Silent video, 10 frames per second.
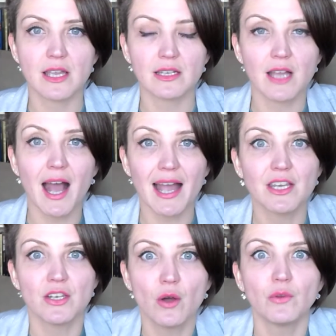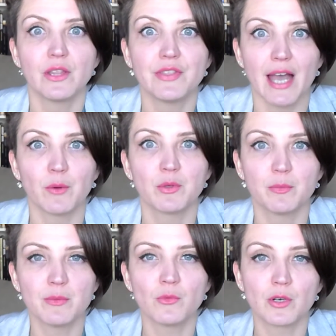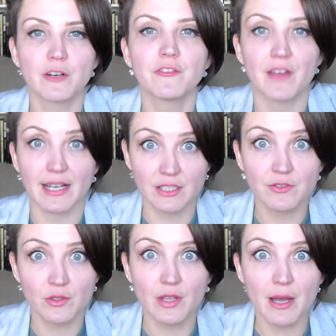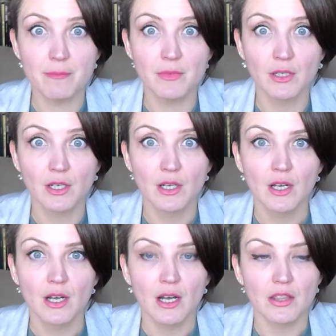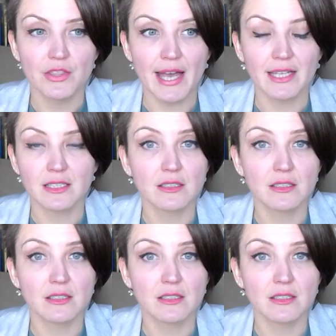And I know that would be more effective to them. That,